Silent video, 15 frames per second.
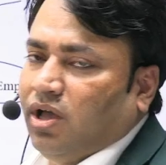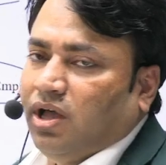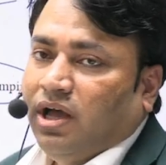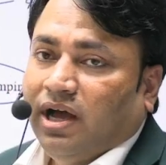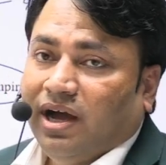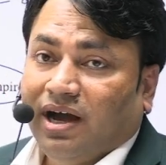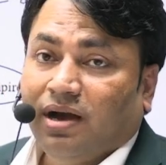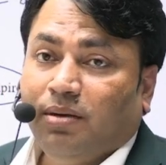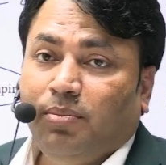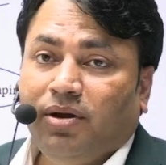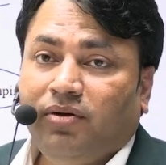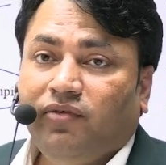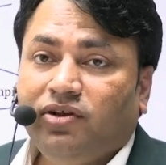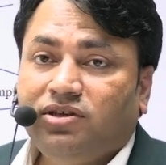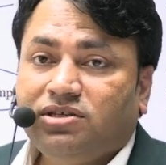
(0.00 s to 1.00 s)
Akbar was
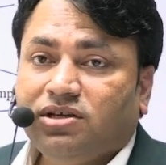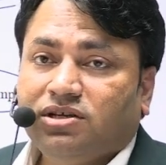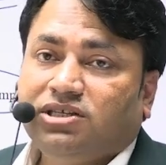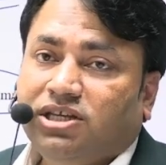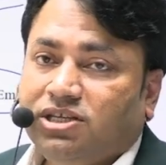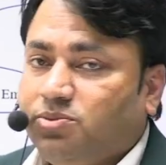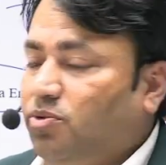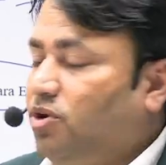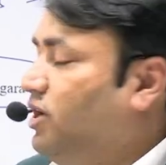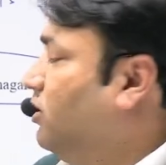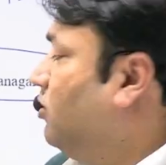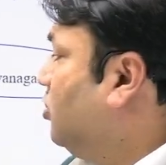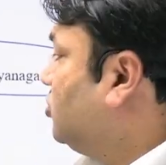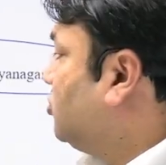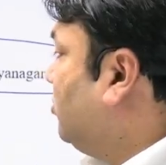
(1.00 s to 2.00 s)
successful in
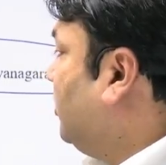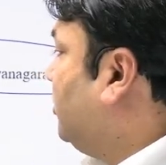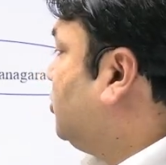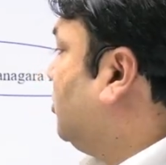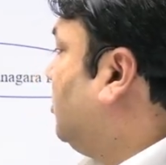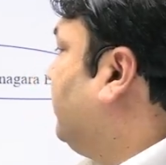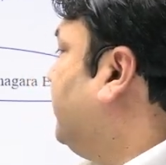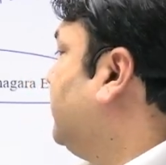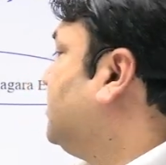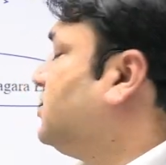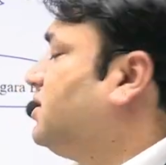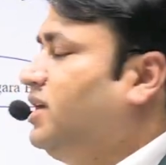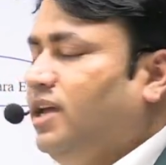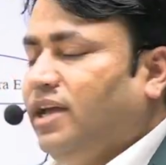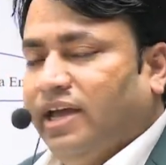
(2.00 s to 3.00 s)
consolidation of his
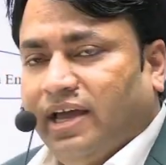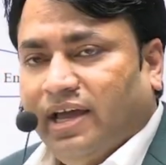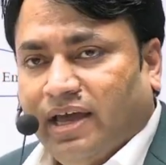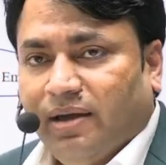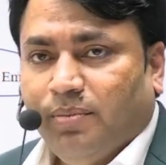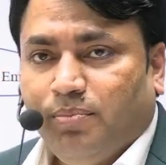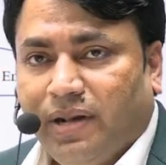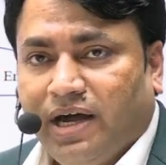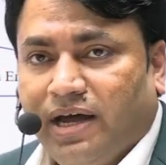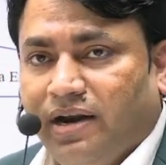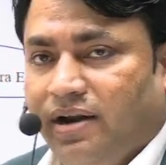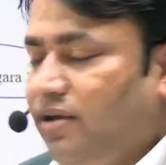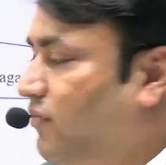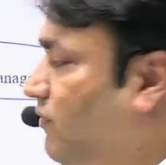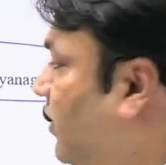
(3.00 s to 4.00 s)
empire.
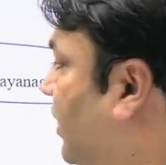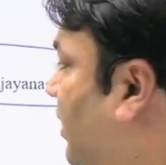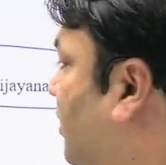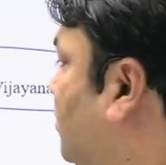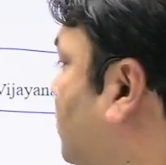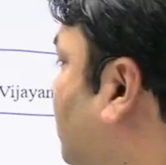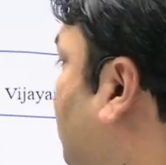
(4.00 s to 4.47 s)
We need to